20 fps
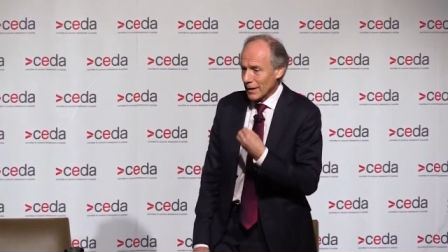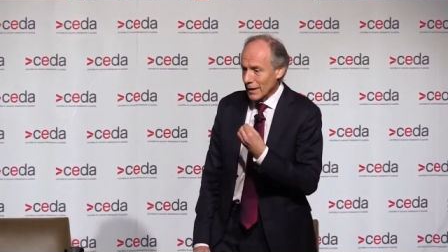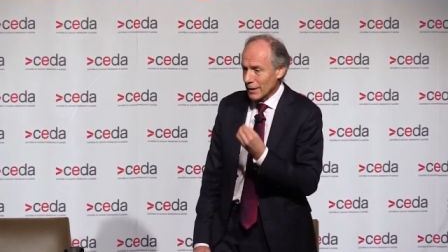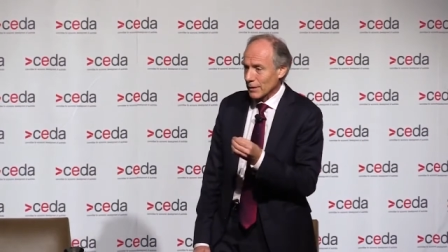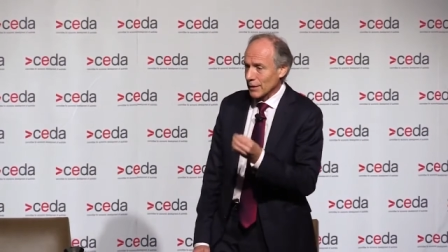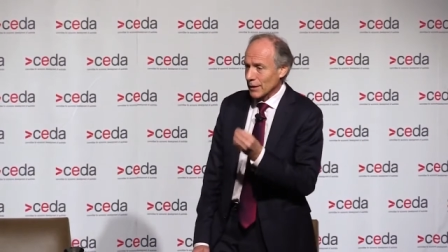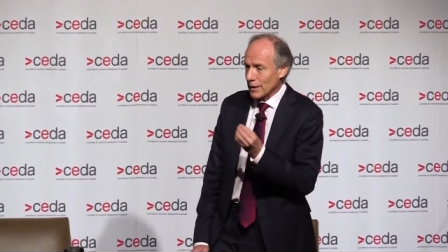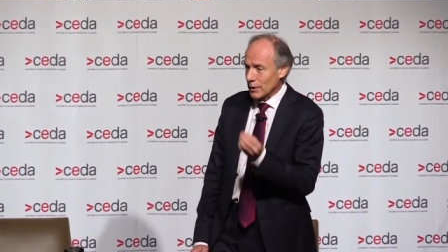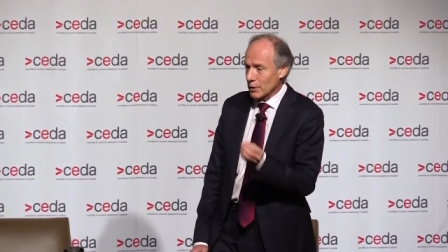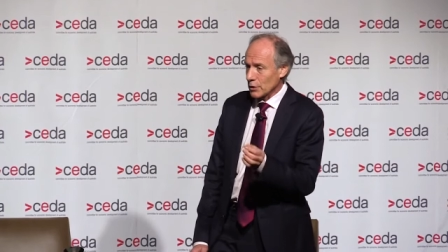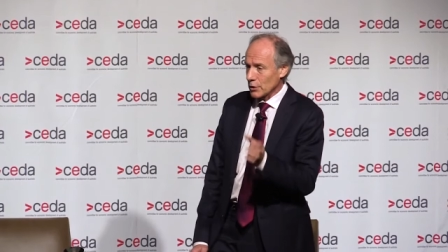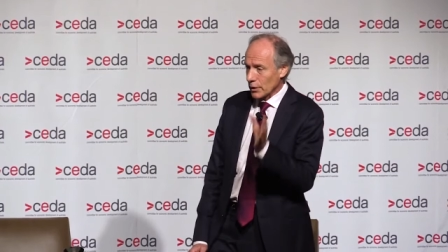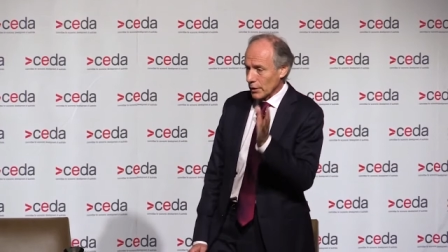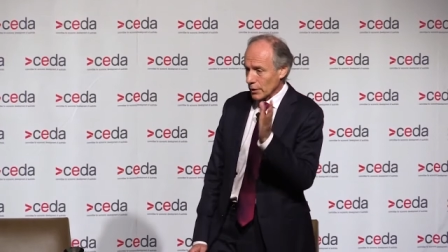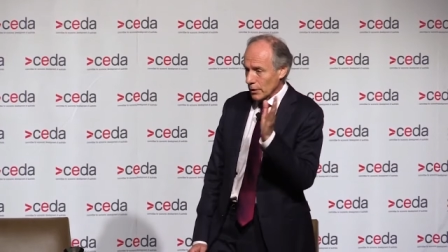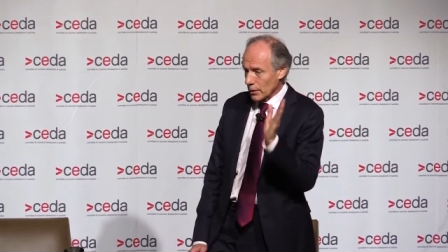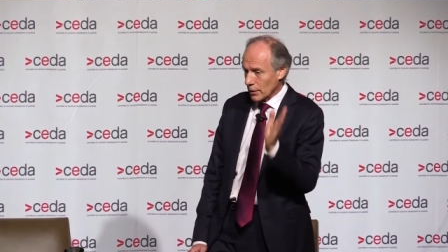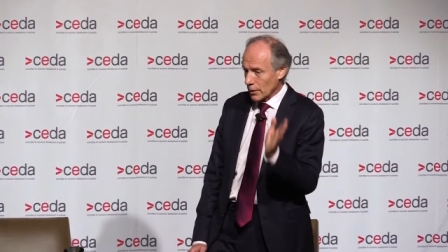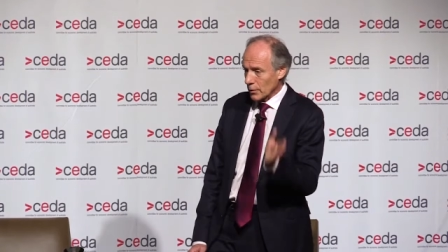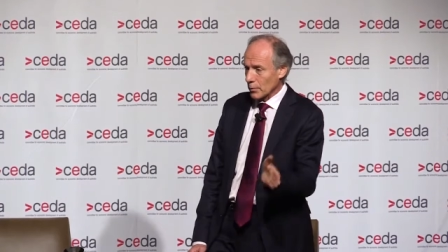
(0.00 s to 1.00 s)

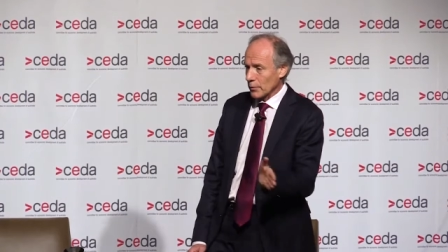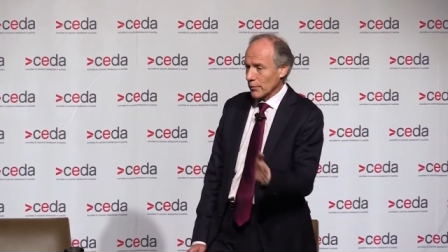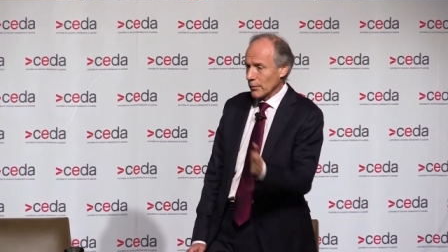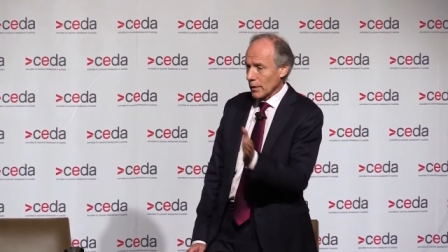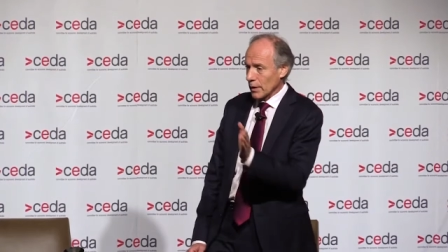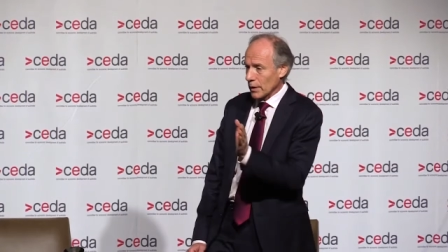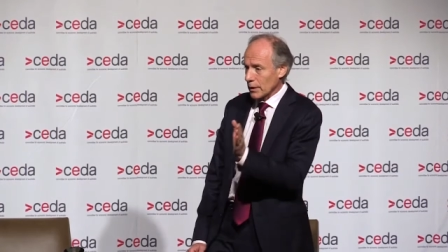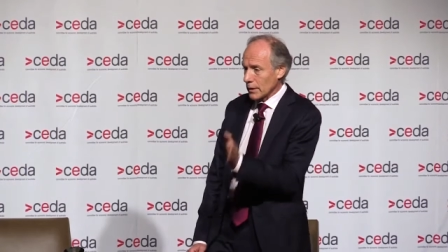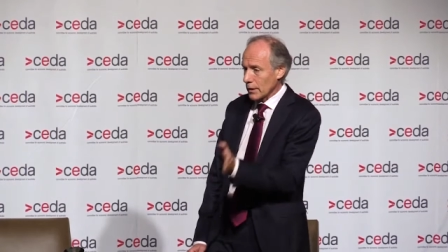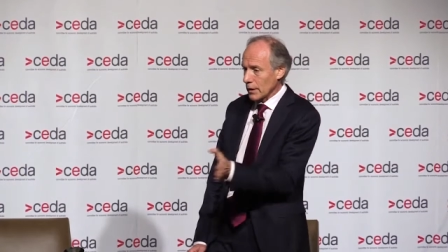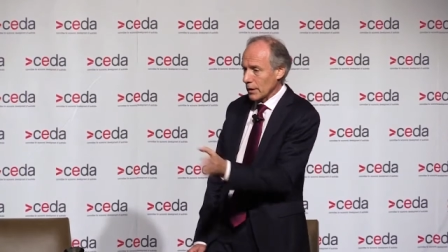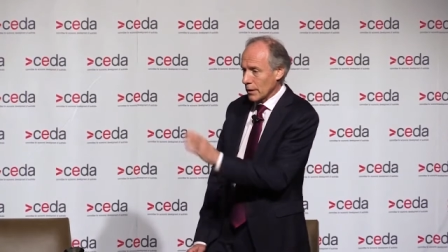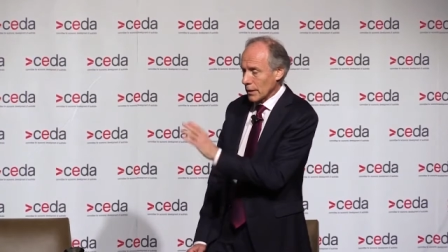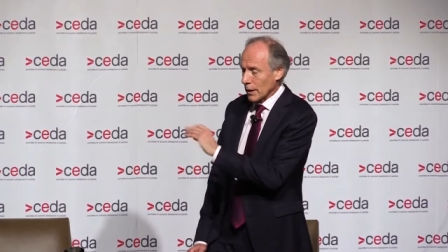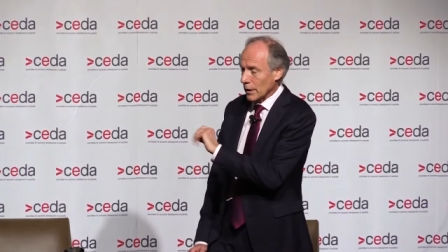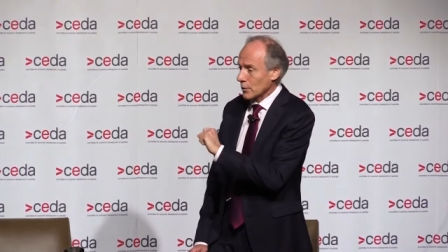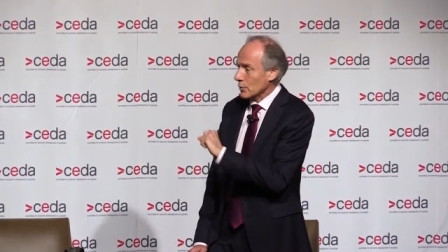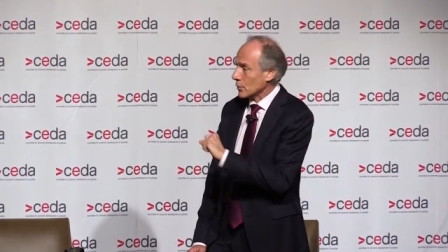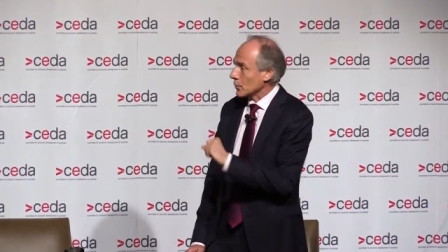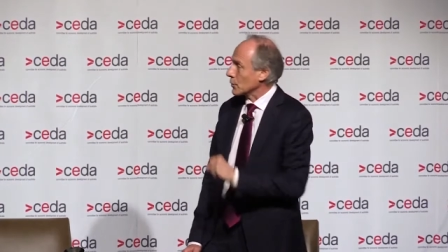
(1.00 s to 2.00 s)
LNG, liquefied
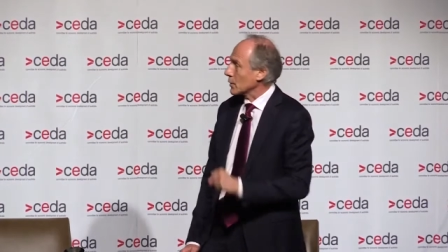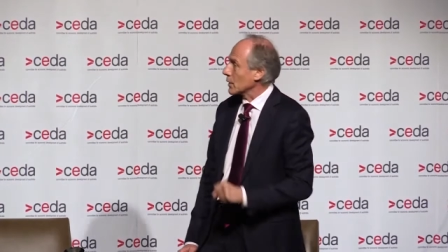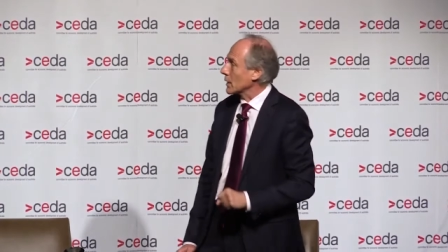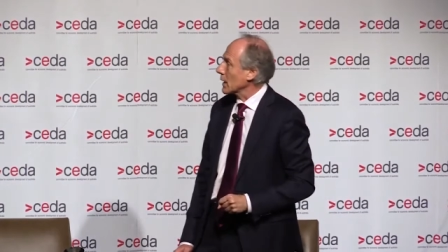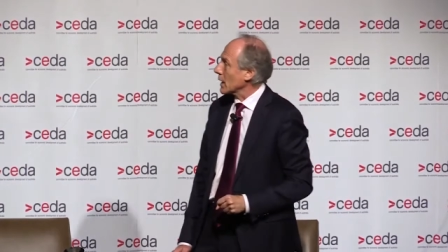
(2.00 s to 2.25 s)
natural